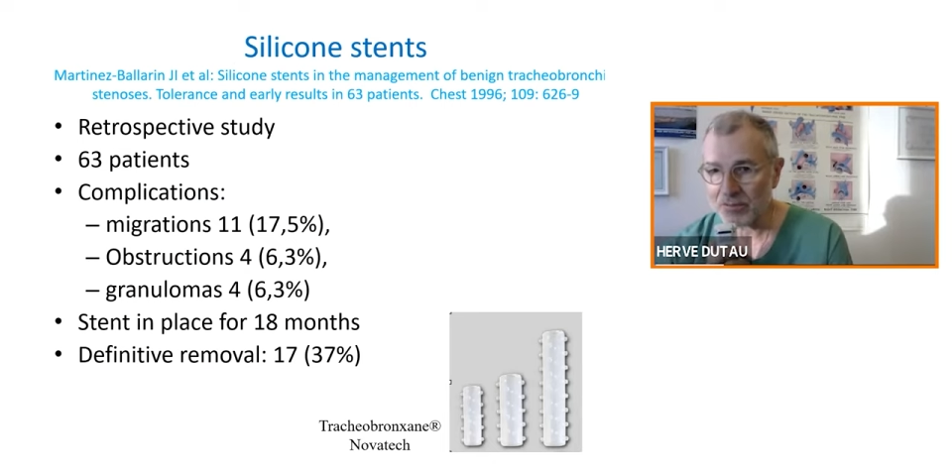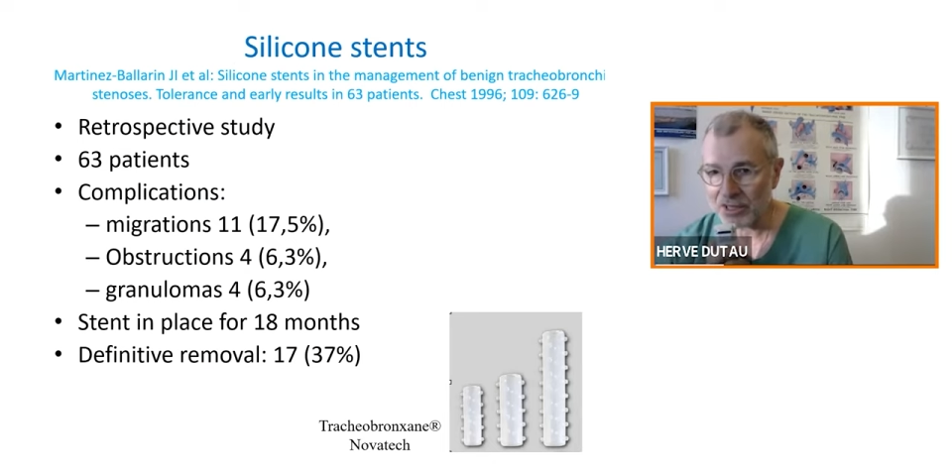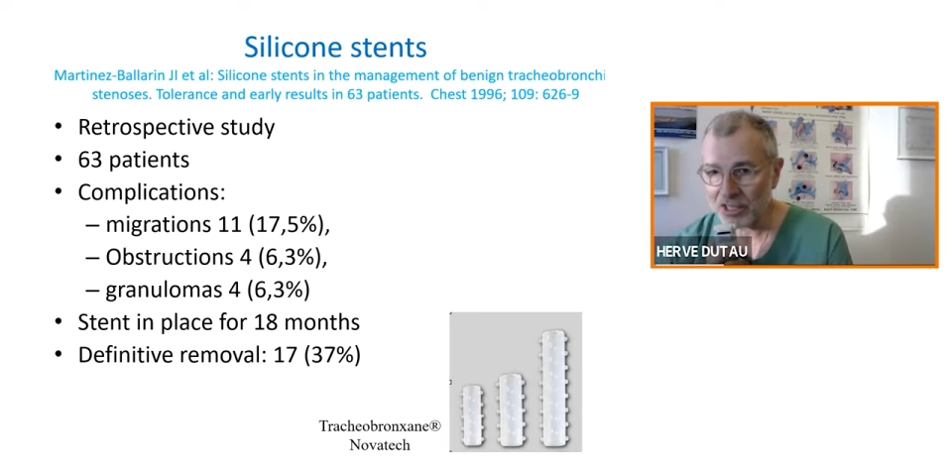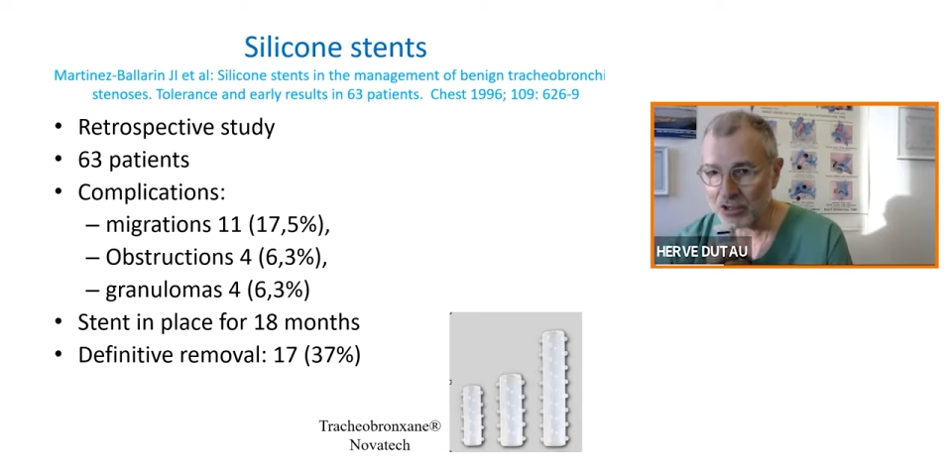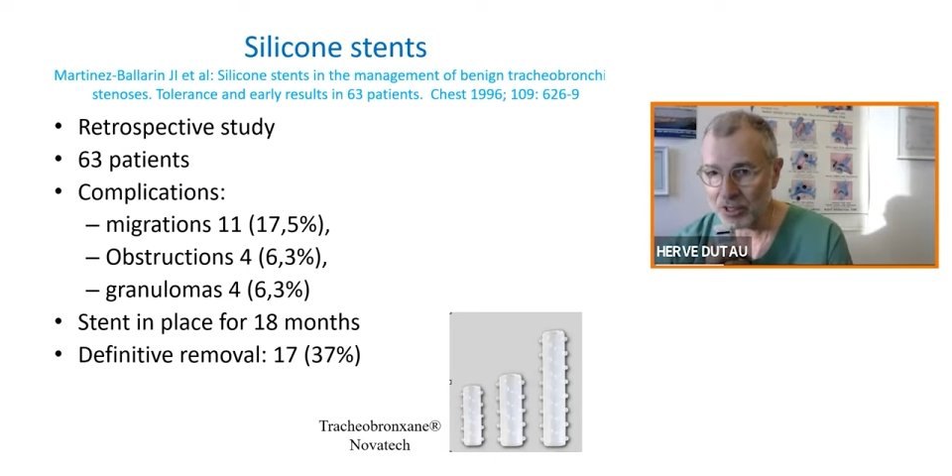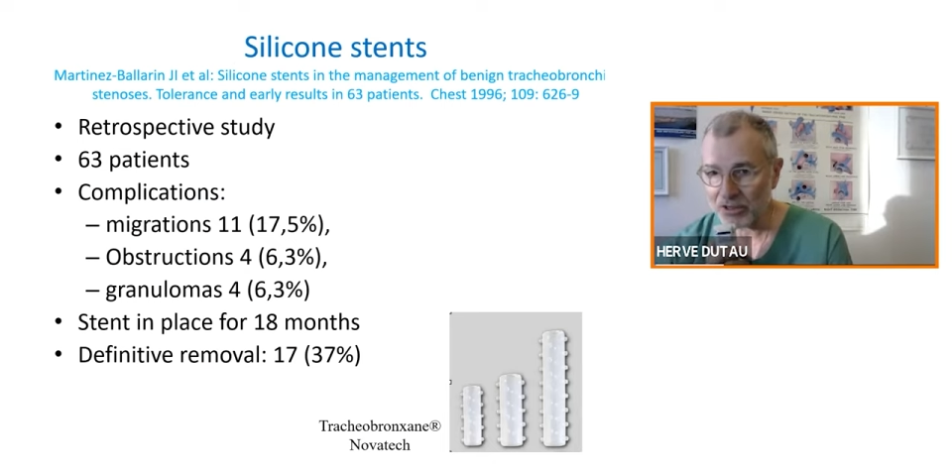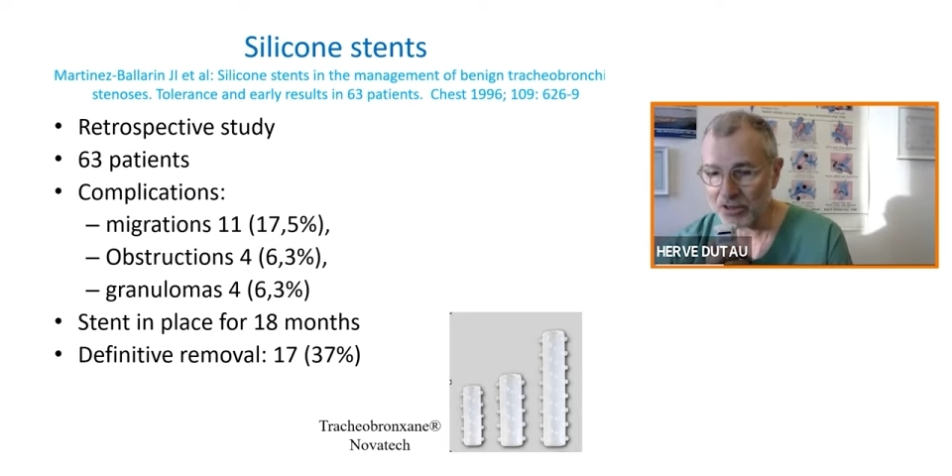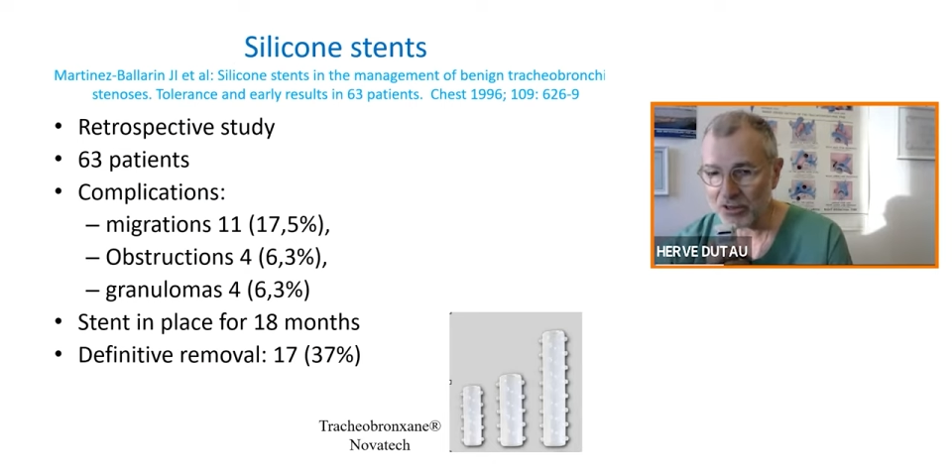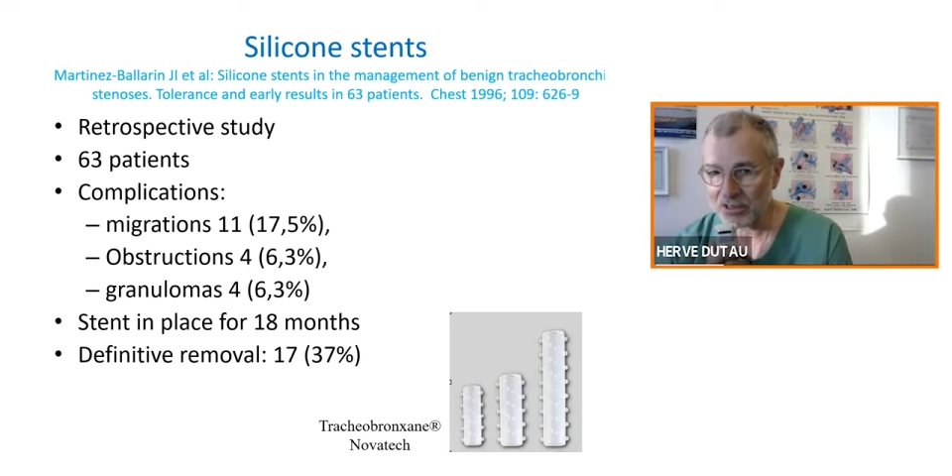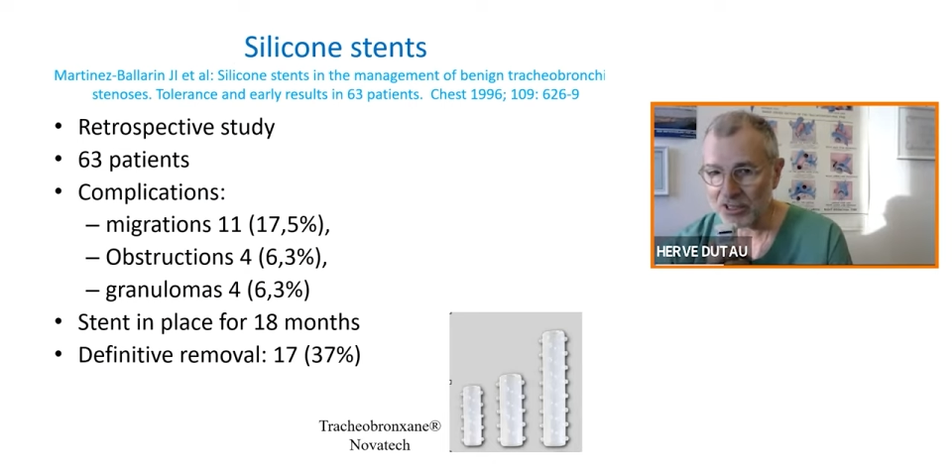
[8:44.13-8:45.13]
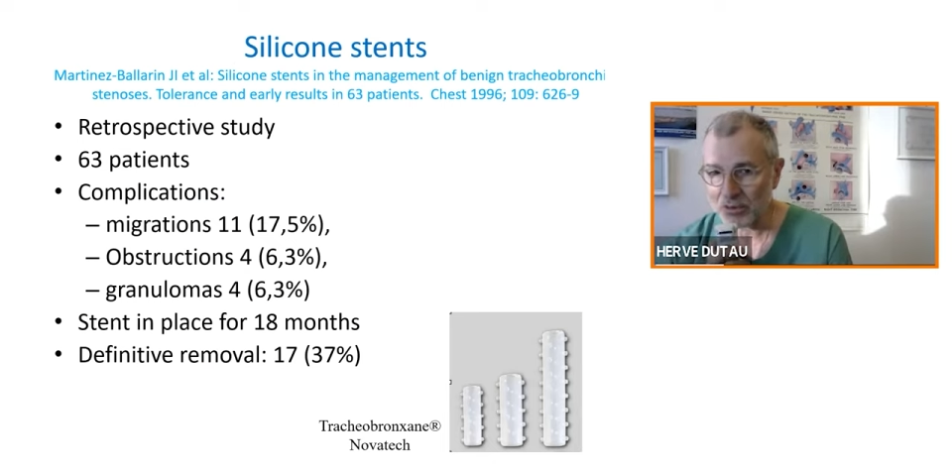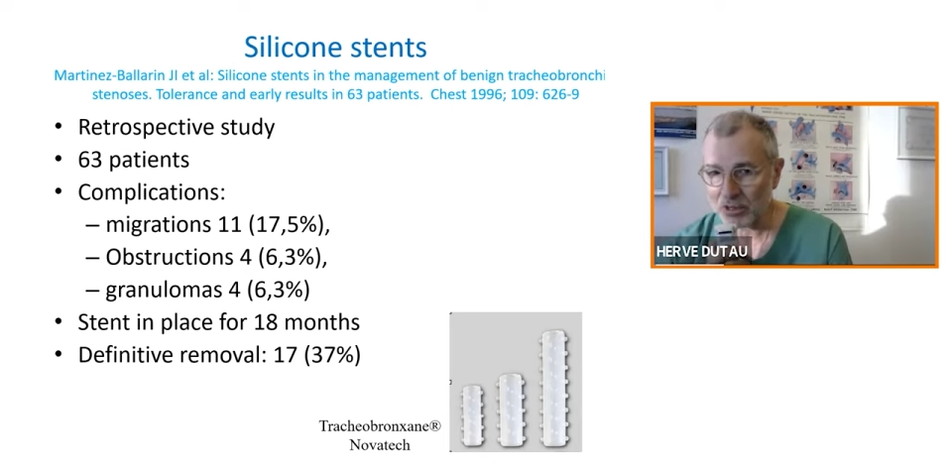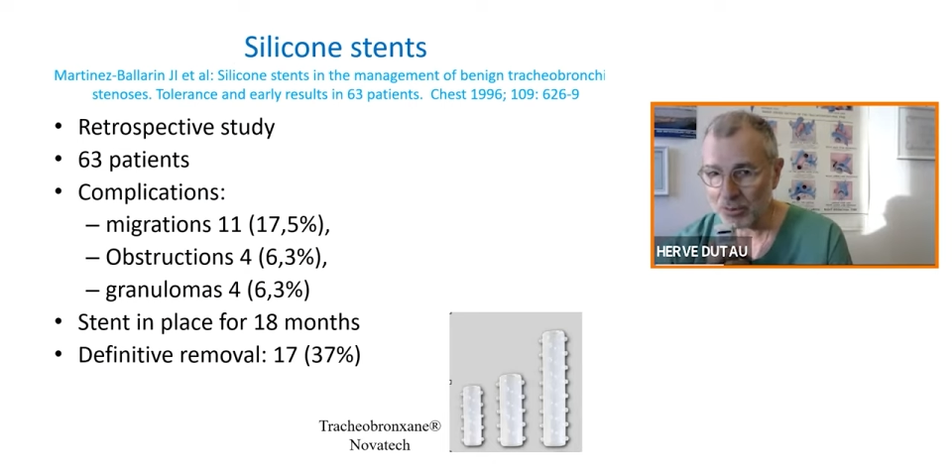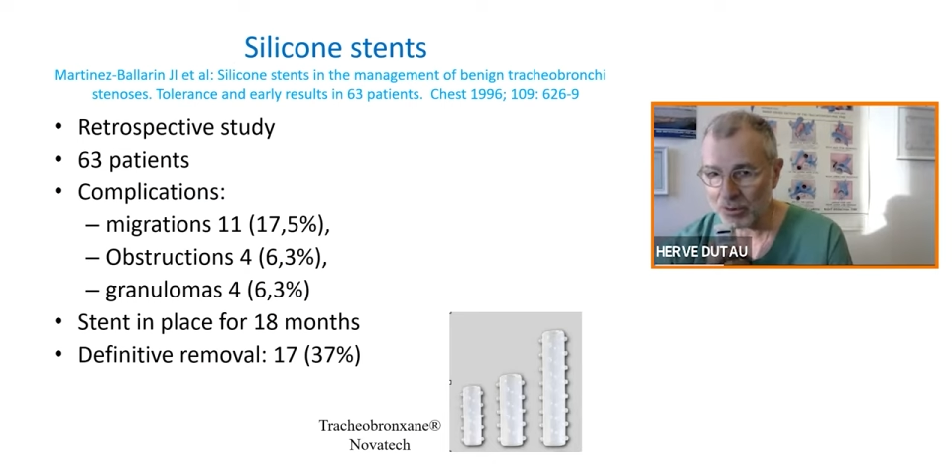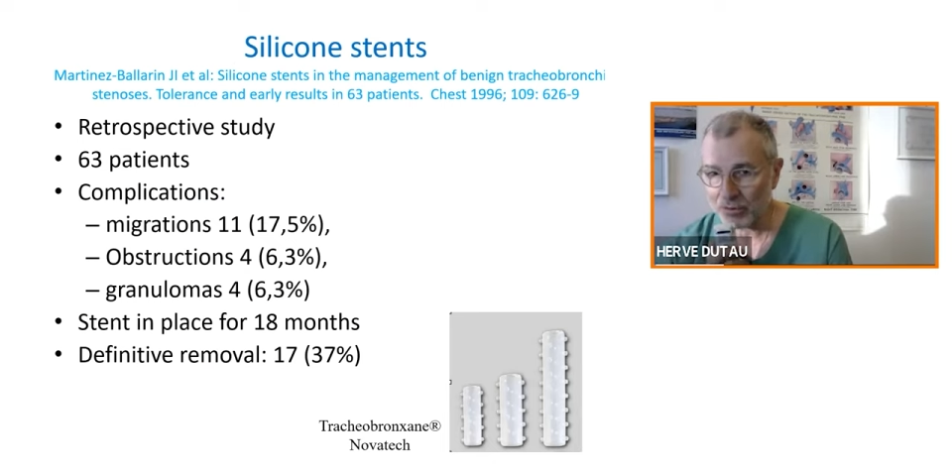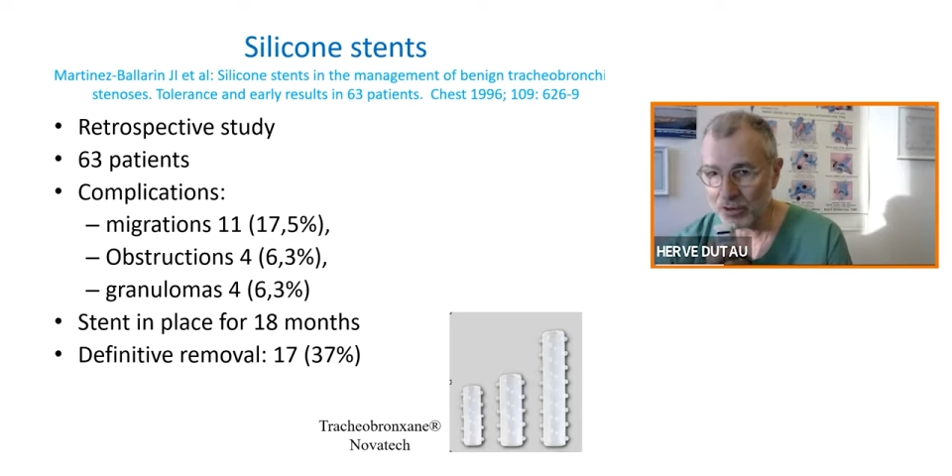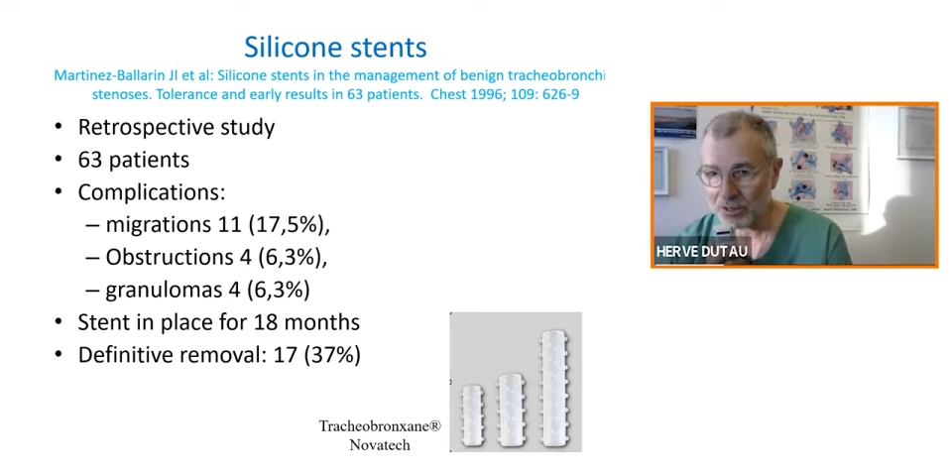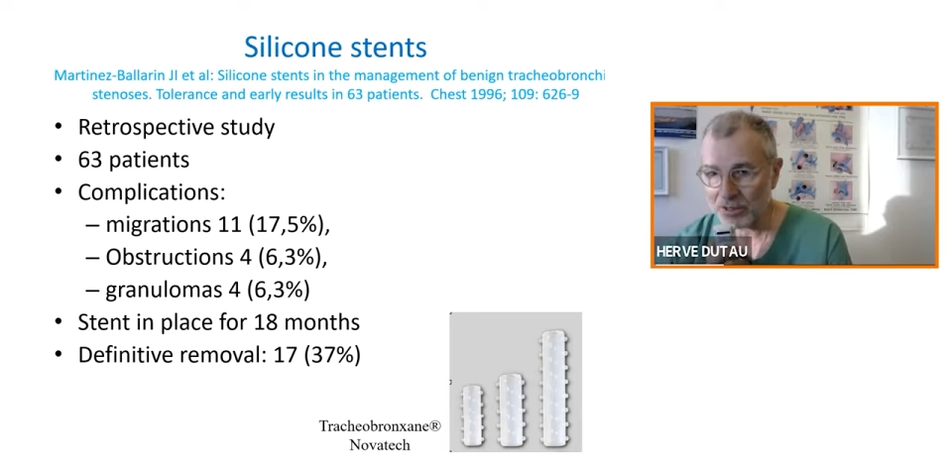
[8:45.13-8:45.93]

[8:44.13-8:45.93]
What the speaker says: benign tracheostenosis was performed